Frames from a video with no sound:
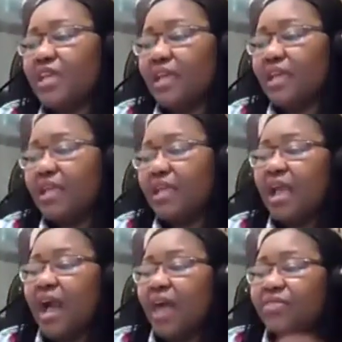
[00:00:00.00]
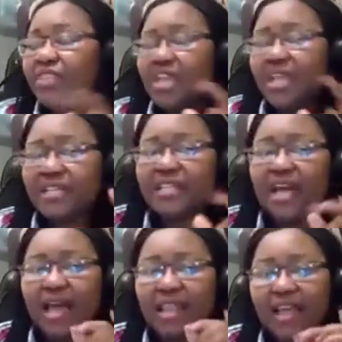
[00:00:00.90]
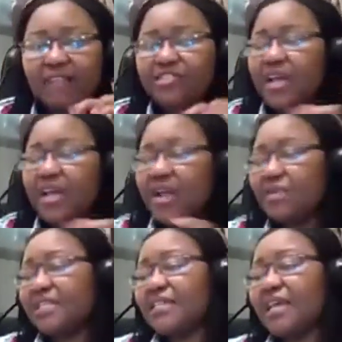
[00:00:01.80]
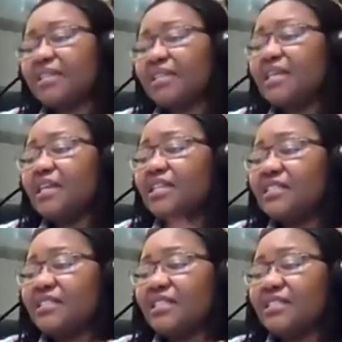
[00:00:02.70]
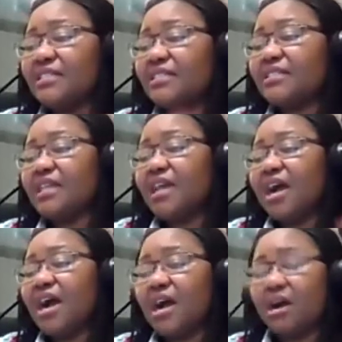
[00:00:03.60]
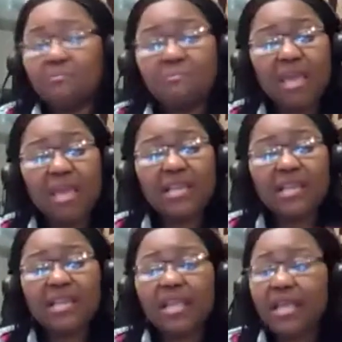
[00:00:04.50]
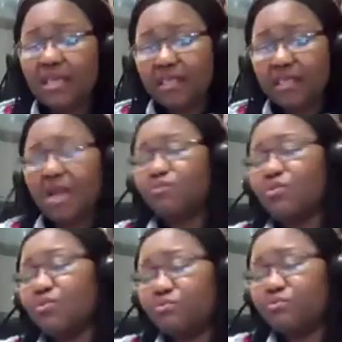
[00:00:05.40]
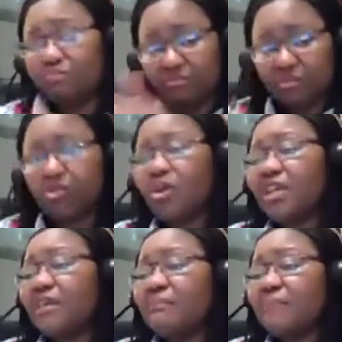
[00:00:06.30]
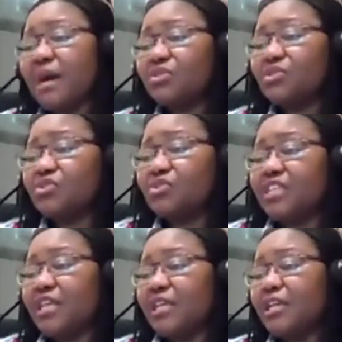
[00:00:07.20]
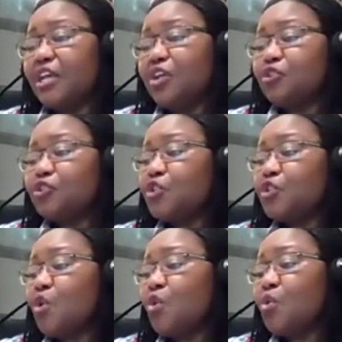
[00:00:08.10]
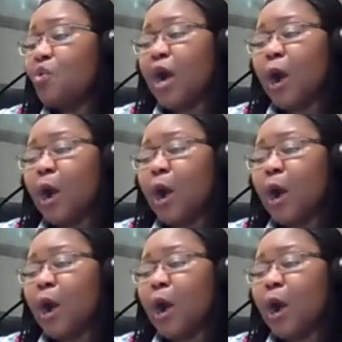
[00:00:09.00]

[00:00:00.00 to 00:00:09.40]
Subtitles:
Okay, and these are lifestyle-related diseases, mainly that we will talk about today. So,